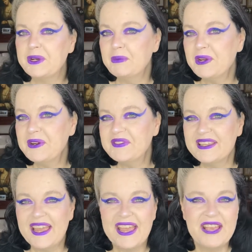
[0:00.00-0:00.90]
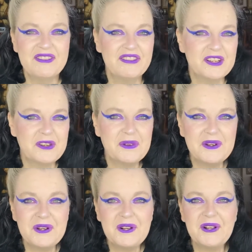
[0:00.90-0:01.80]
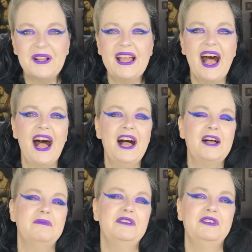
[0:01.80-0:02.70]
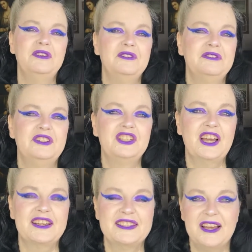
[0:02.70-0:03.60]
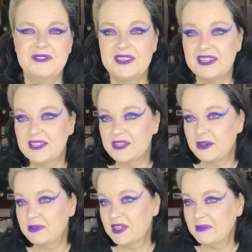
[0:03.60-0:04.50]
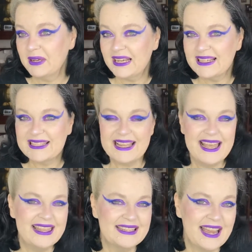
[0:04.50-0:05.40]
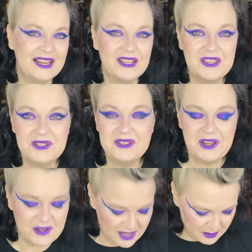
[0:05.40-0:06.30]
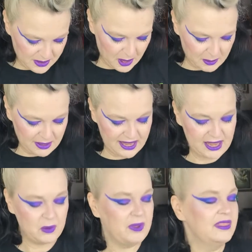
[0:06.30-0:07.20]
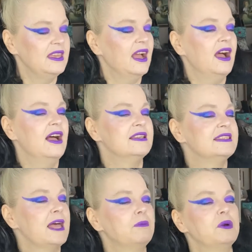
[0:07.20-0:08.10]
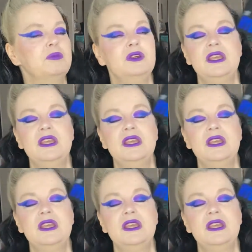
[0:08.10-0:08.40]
premiere of Save the Victor Roll. If you've checked out the description box and the title, you'll know that we are playing with the Sample Beauty